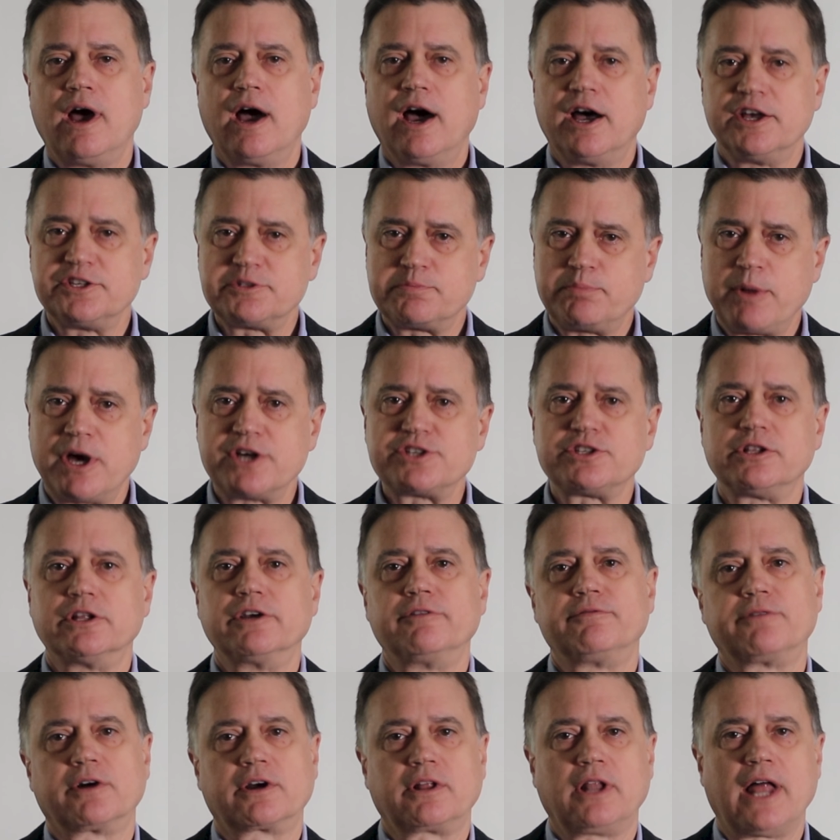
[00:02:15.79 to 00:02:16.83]
especially
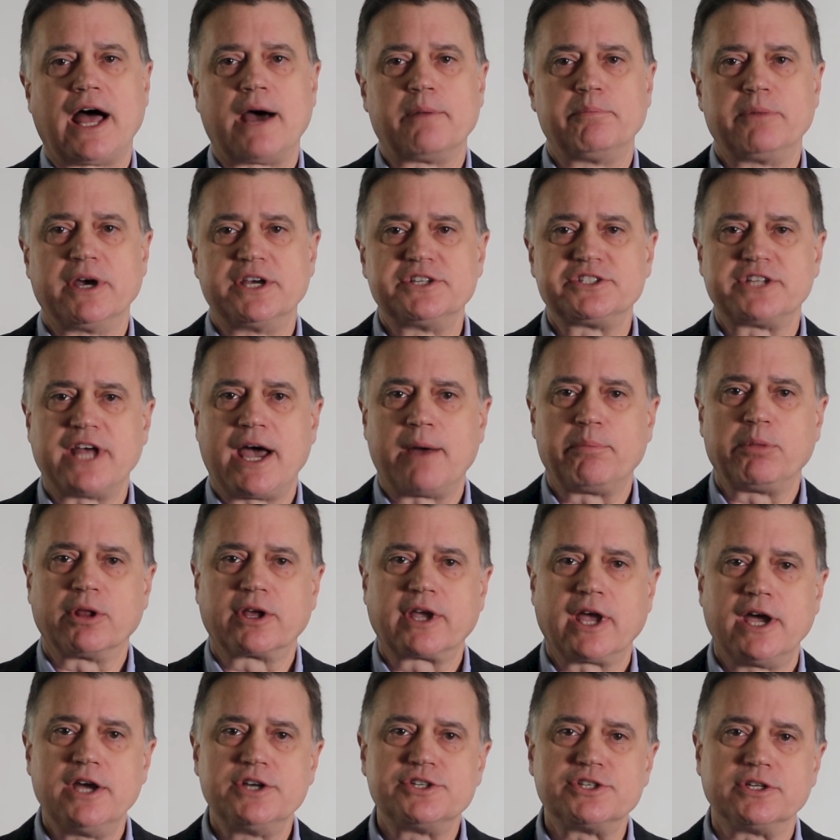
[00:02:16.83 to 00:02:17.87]
for cloud-based
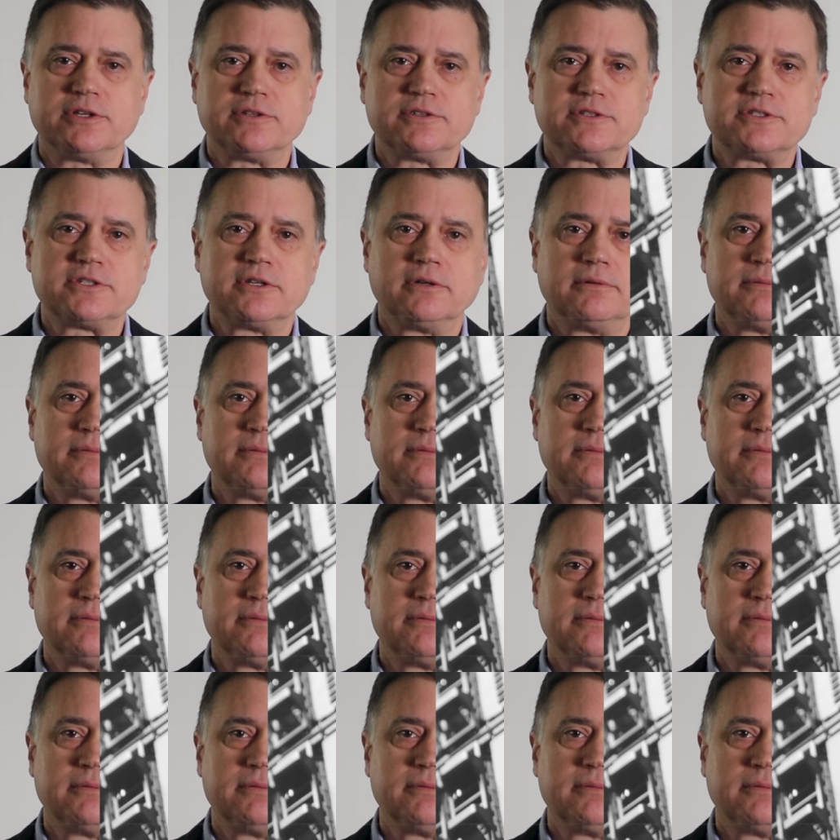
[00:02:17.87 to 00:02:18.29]
applications.